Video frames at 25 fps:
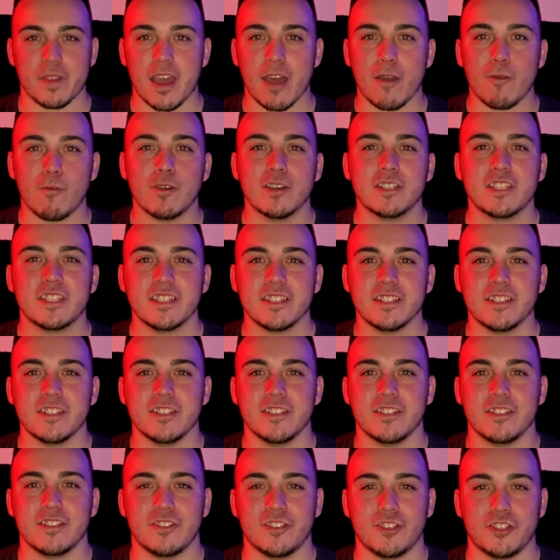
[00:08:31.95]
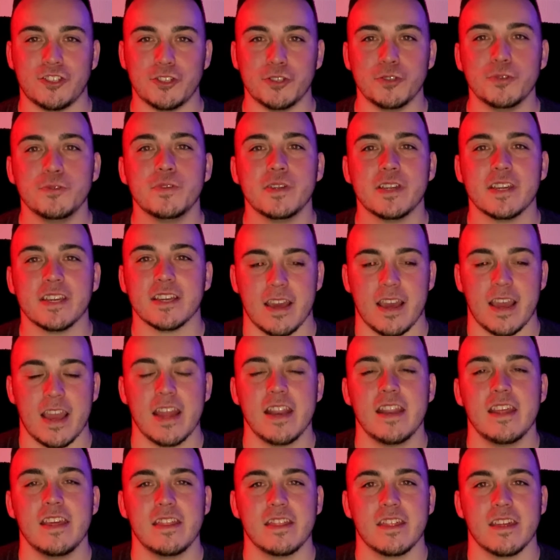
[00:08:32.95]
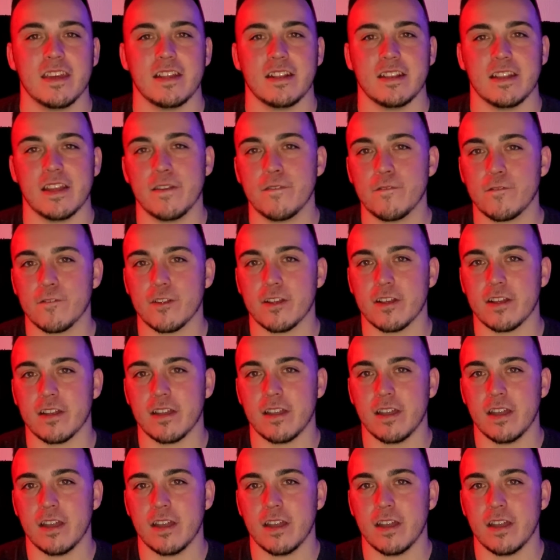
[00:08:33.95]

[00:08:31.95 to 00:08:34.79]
I wasn't doing anything different